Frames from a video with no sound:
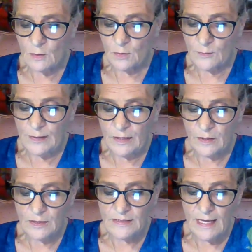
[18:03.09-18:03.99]
own
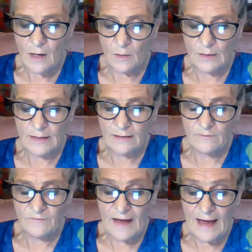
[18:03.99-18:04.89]
appearance all
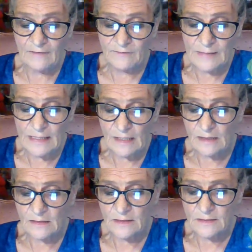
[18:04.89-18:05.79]
in 5
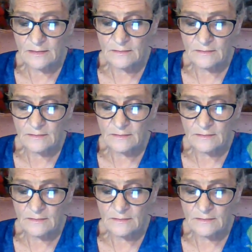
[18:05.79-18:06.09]
minutes.